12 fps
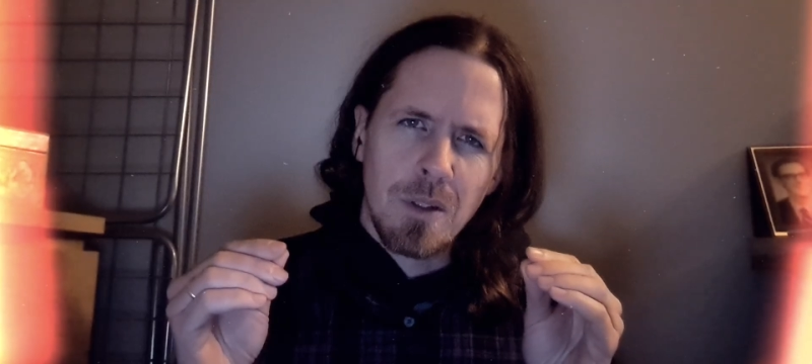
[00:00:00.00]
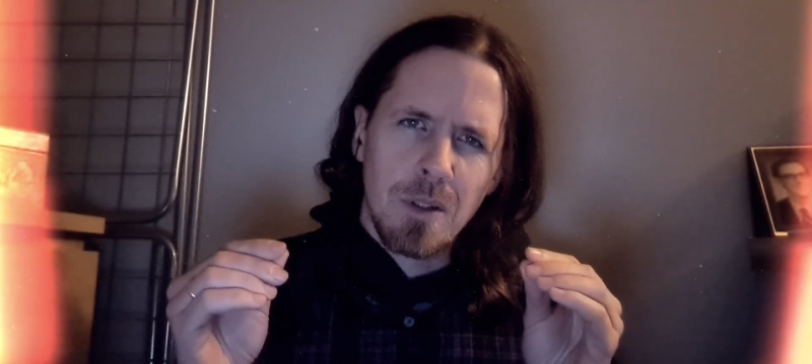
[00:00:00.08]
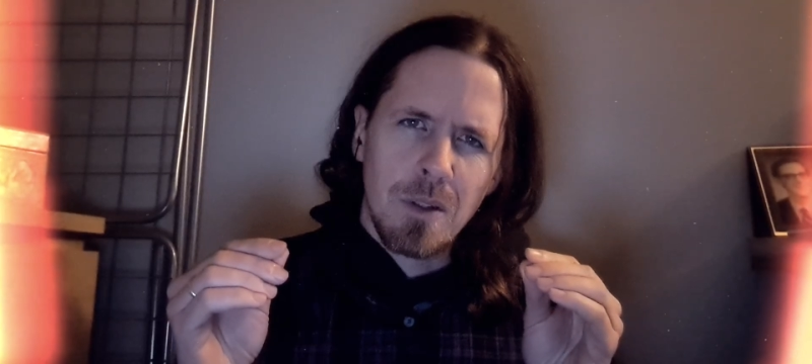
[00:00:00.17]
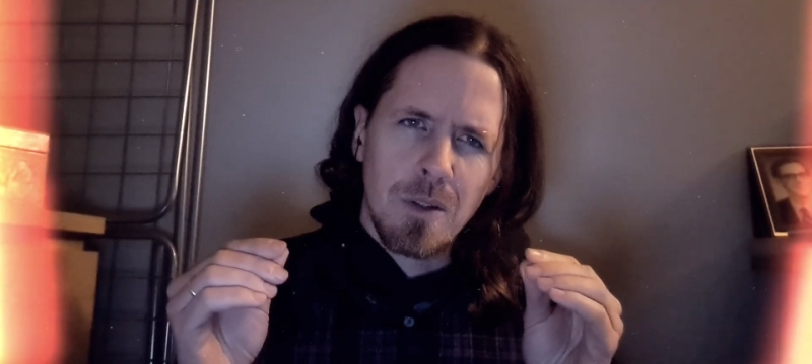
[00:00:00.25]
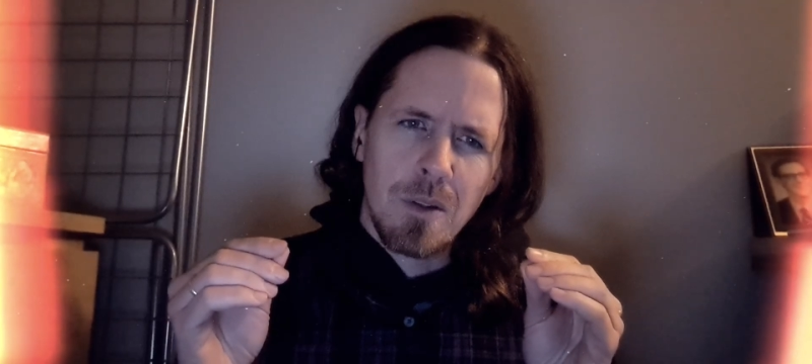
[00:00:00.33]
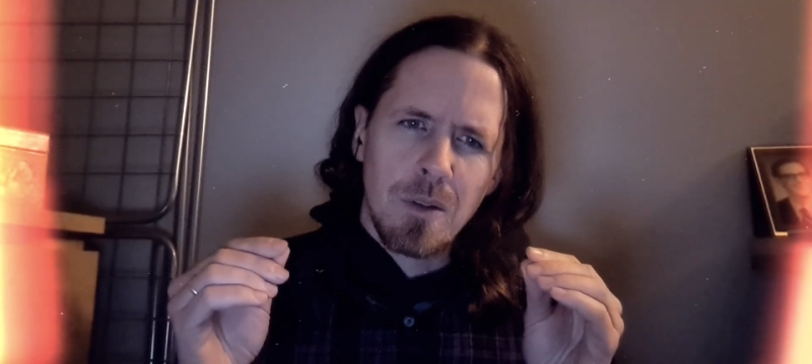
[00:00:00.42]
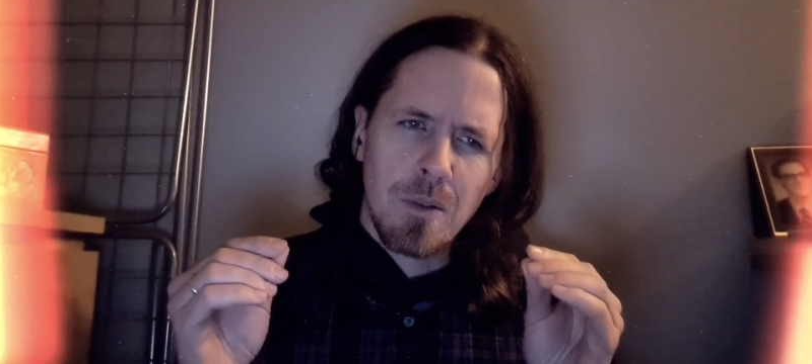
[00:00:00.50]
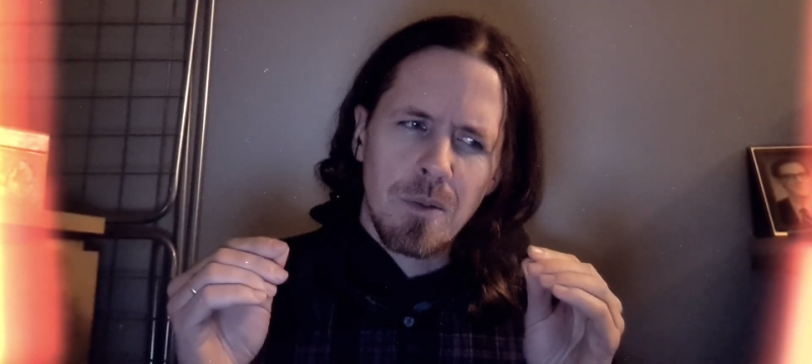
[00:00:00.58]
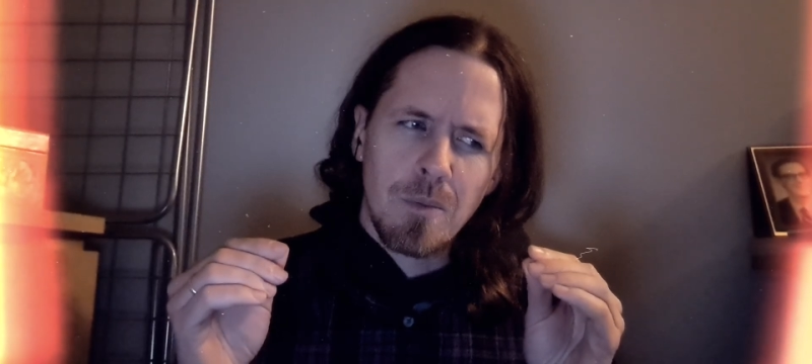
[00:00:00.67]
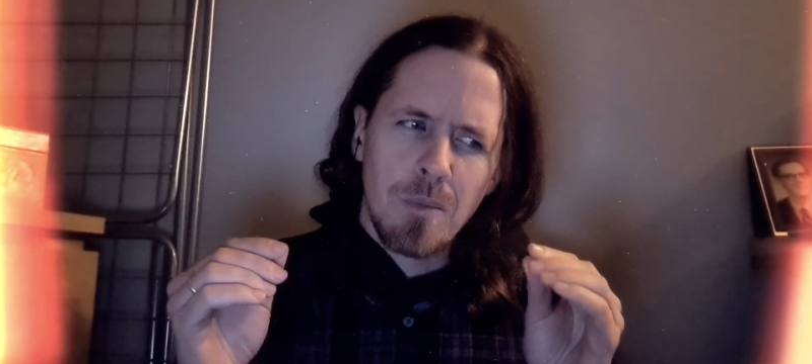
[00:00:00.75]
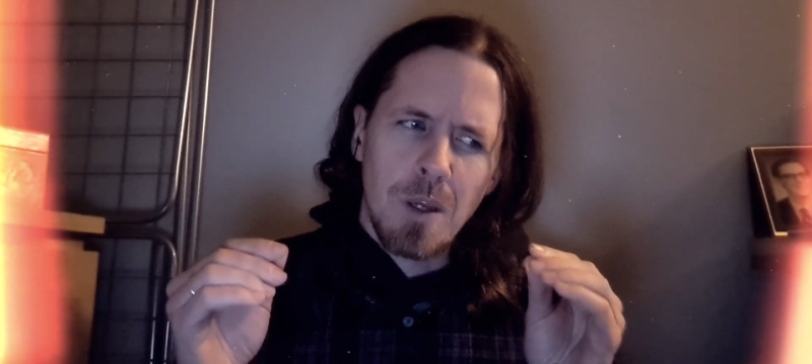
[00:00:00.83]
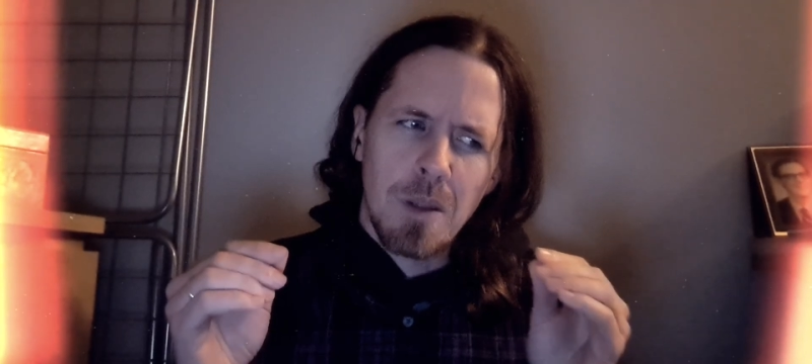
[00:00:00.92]
and
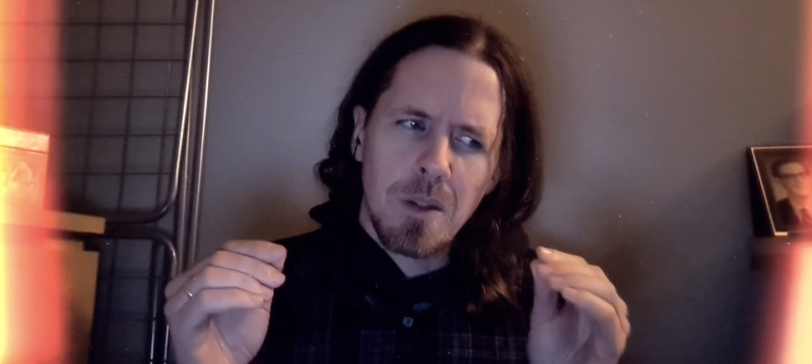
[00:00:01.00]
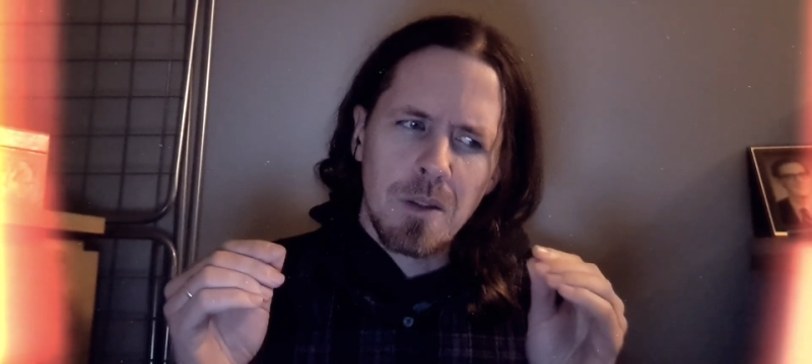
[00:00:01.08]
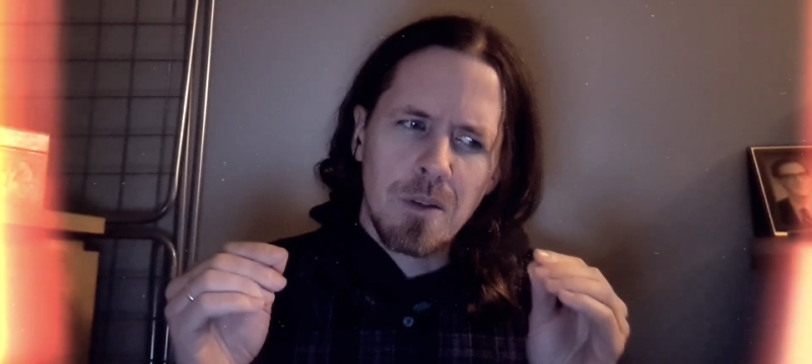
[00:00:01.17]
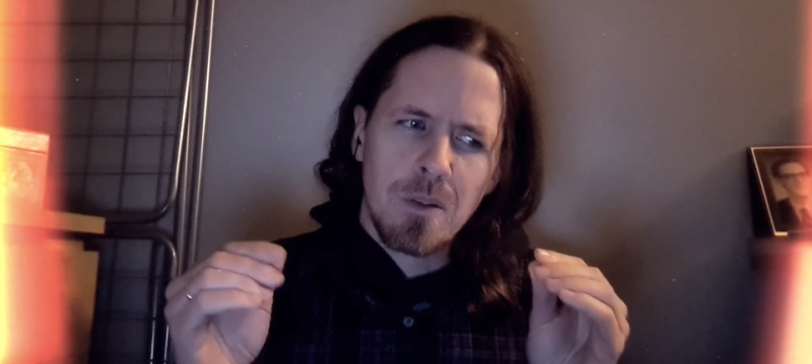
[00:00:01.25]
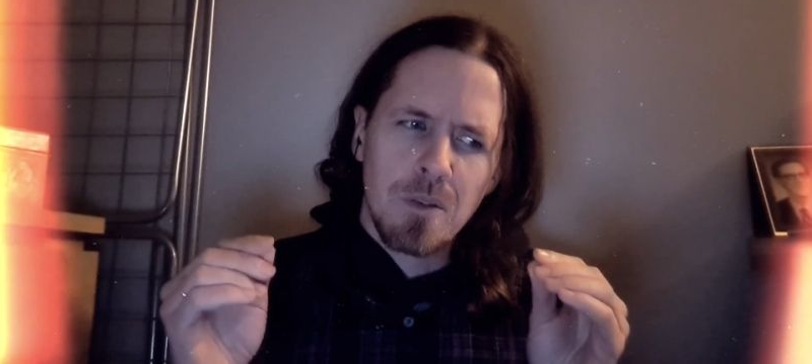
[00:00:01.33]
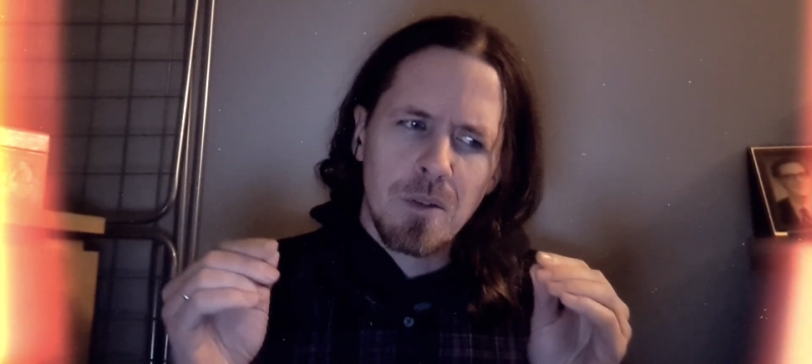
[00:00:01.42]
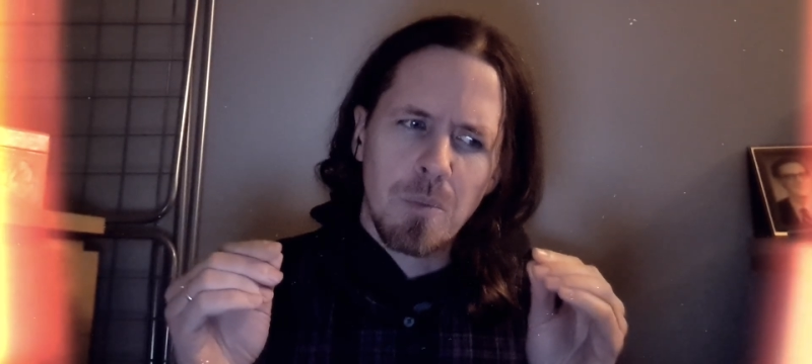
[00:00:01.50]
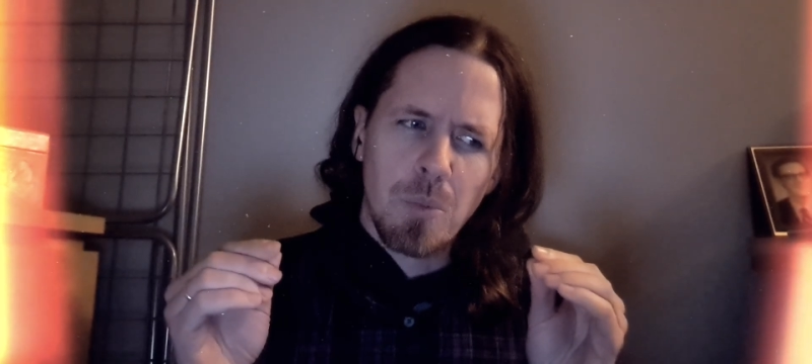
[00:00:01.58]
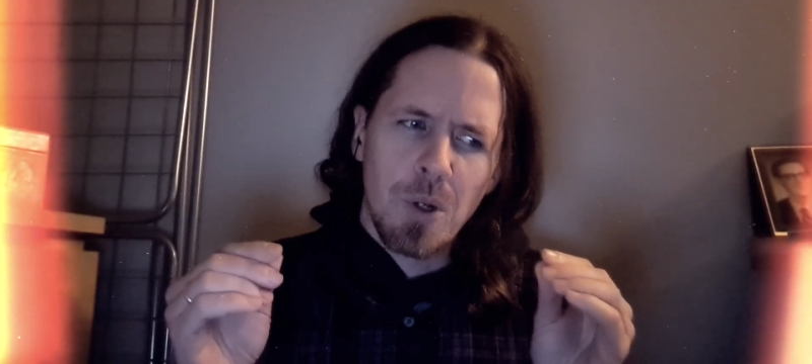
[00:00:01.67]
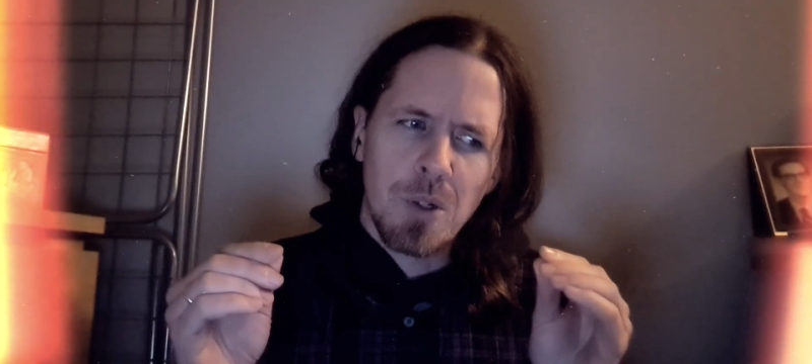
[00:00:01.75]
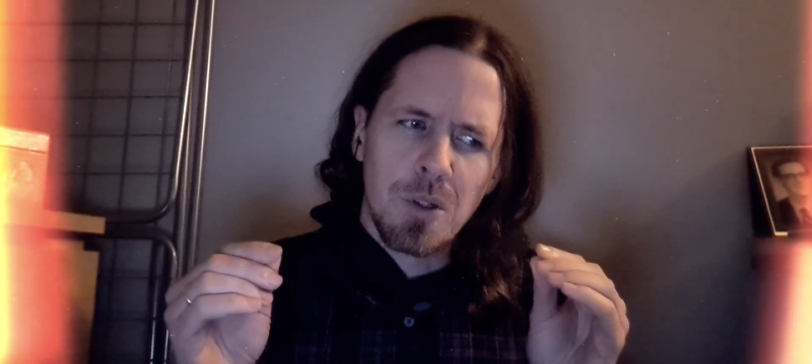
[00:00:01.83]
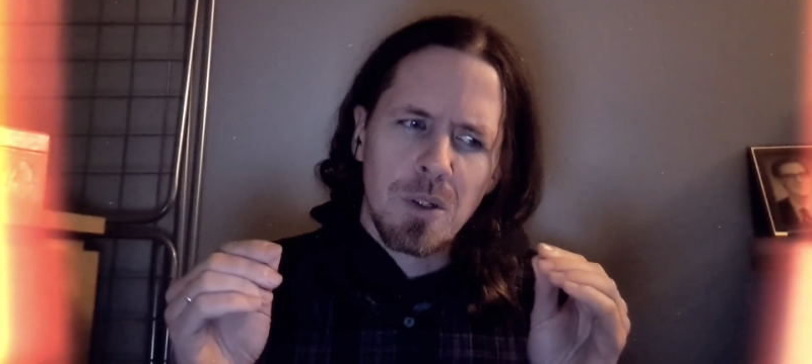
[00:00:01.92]
I think this
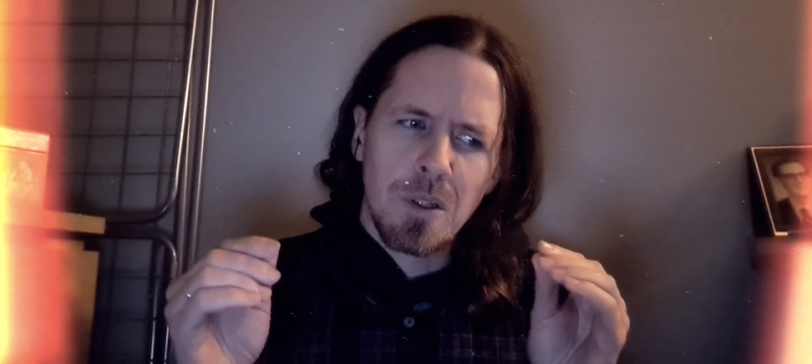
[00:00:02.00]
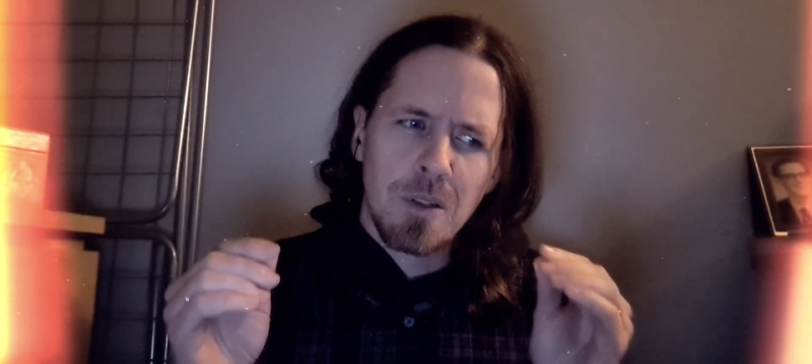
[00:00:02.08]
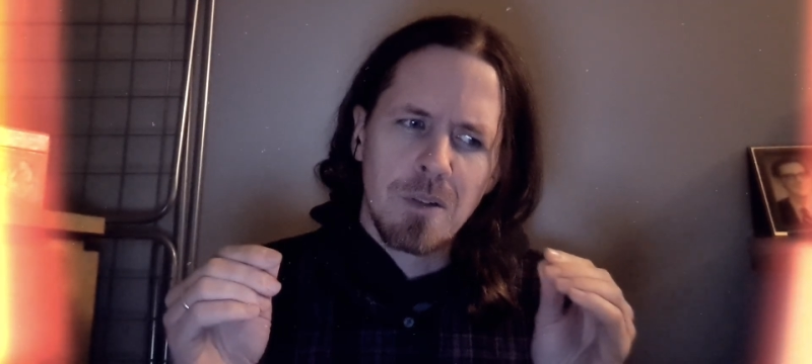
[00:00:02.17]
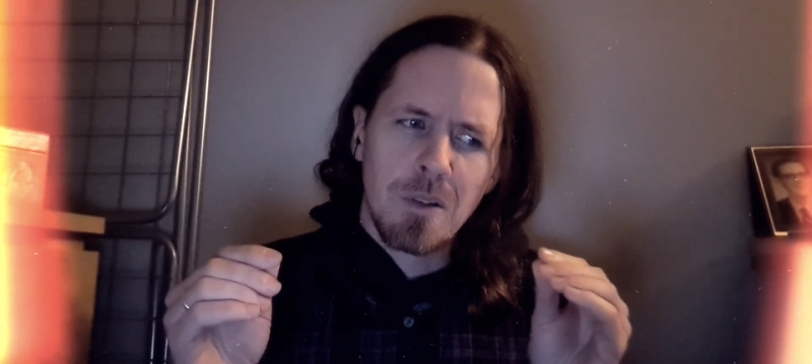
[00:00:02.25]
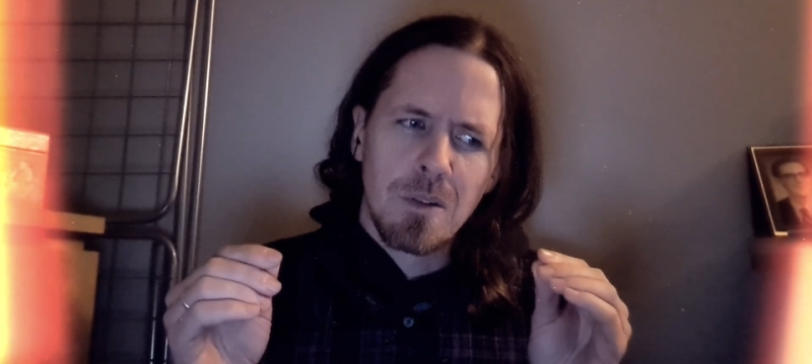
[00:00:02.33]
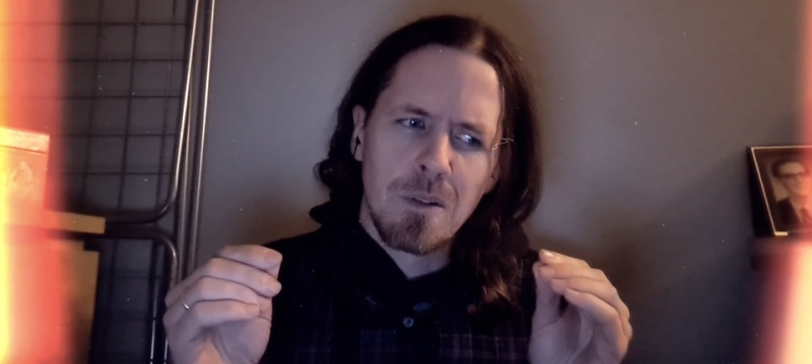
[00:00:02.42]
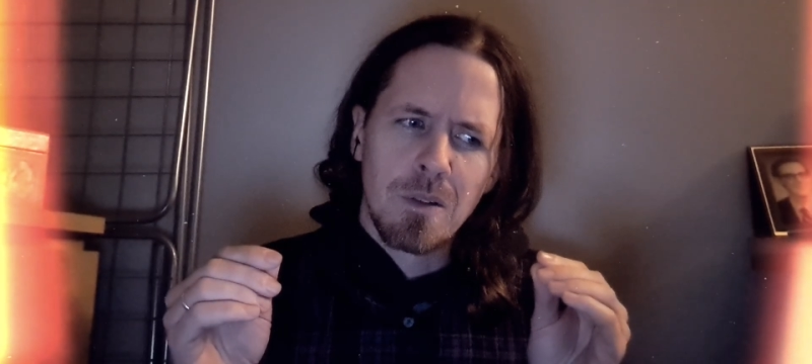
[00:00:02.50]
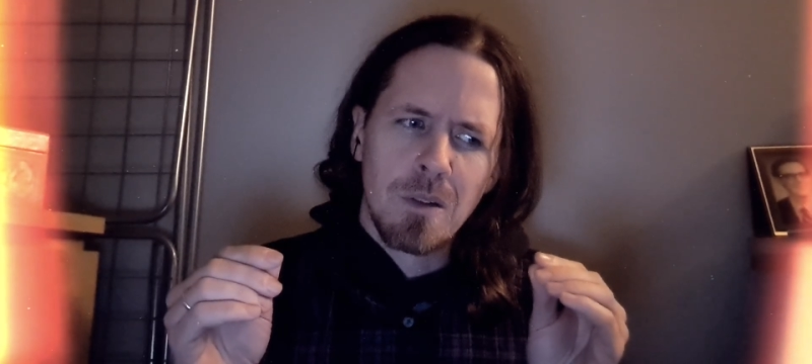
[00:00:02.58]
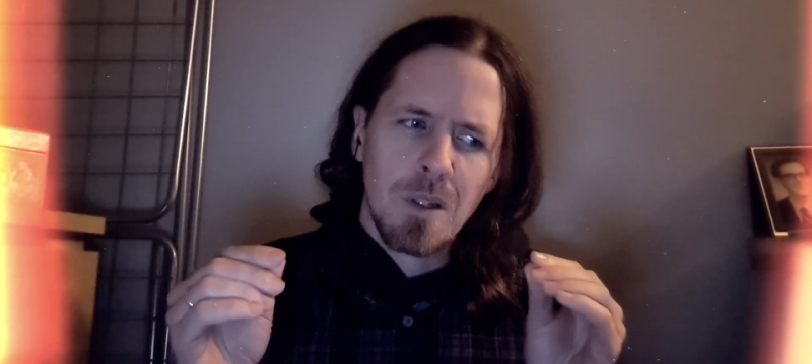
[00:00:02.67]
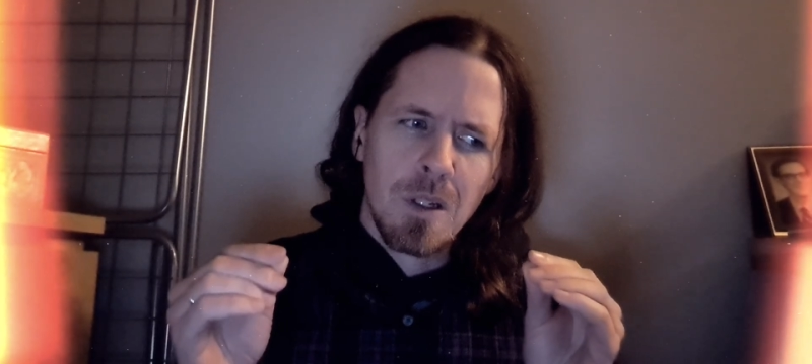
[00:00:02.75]
depression exists